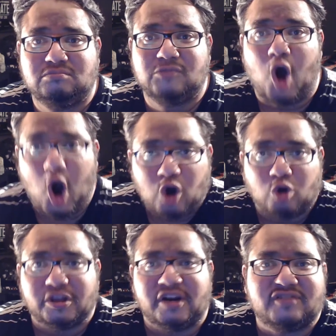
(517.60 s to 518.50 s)
are
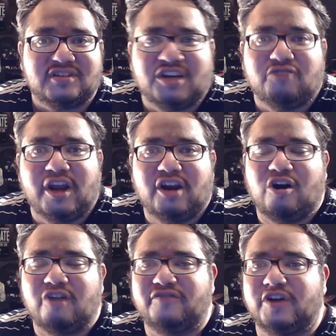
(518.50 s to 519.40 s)
old enough to see a rated R
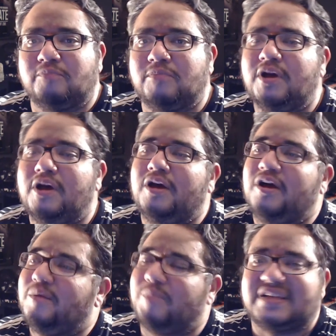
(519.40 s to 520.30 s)
film.
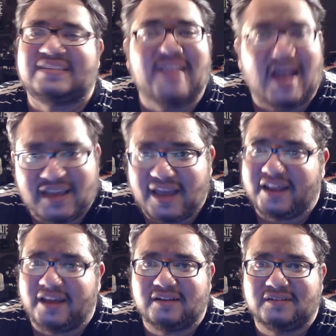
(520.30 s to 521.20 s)
But it's not
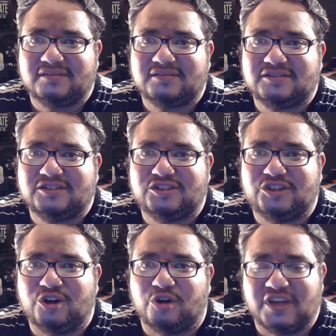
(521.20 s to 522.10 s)
getting, you
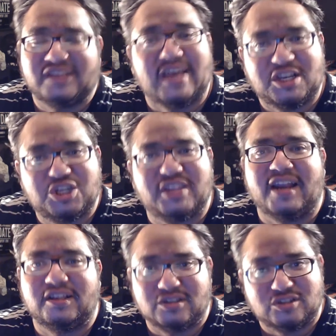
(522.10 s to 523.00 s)
know, the attention that
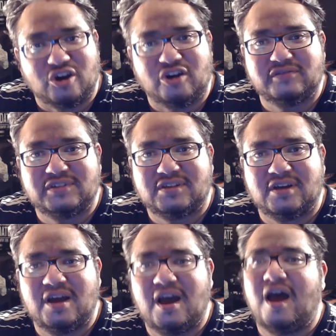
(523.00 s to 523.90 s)
it deserves.
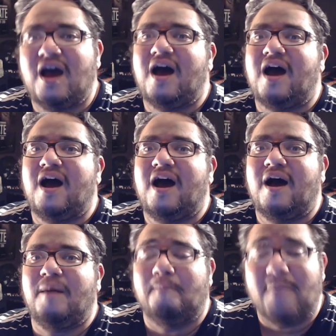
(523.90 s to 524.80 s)

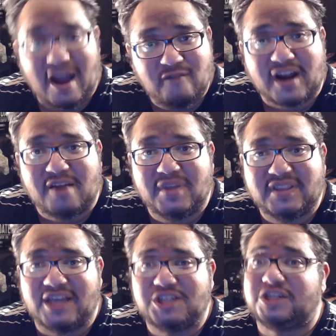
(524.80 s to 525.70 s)
My
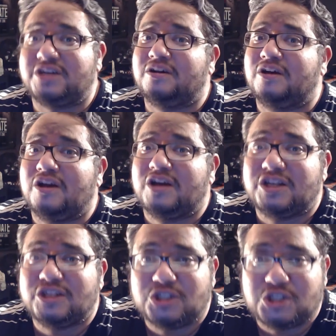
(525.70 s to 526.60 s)
recommendation,
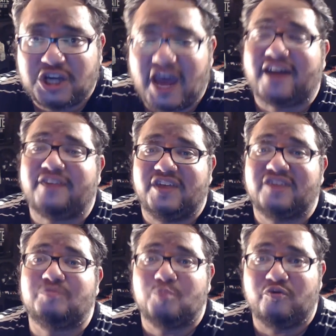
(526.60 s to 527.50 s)
check this
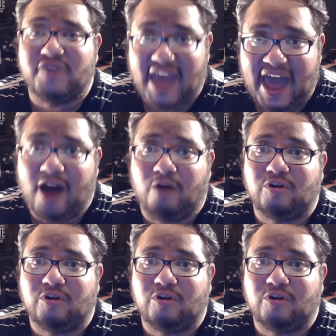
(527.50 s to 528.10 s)
movie out.